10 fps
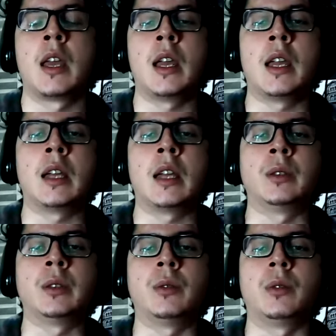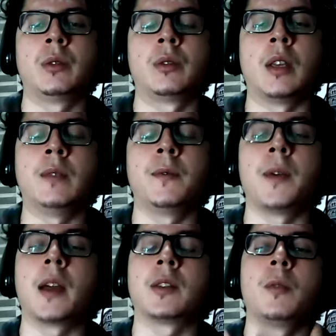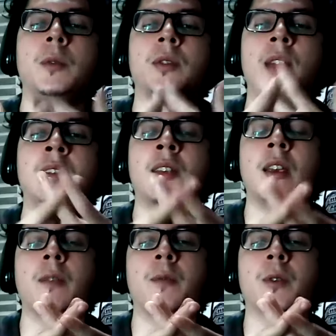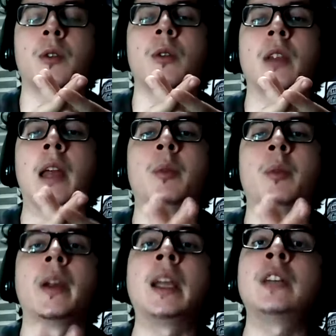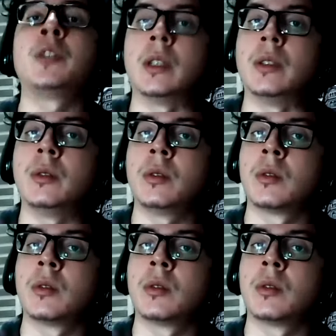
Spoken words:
and in fact, I was asking for collaborations,